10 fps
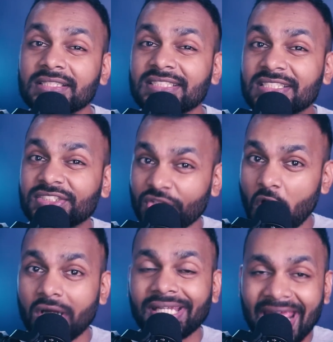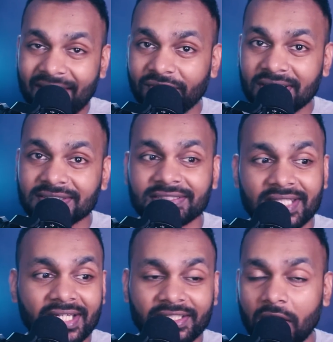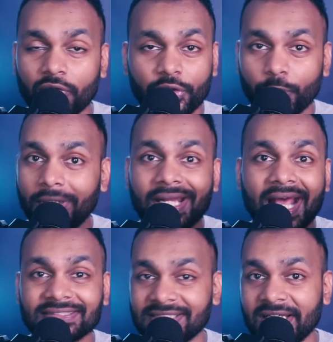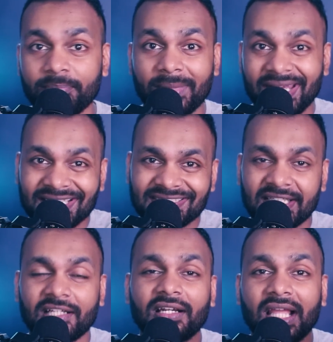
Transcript: This is not evidence that cow urine has any medicinal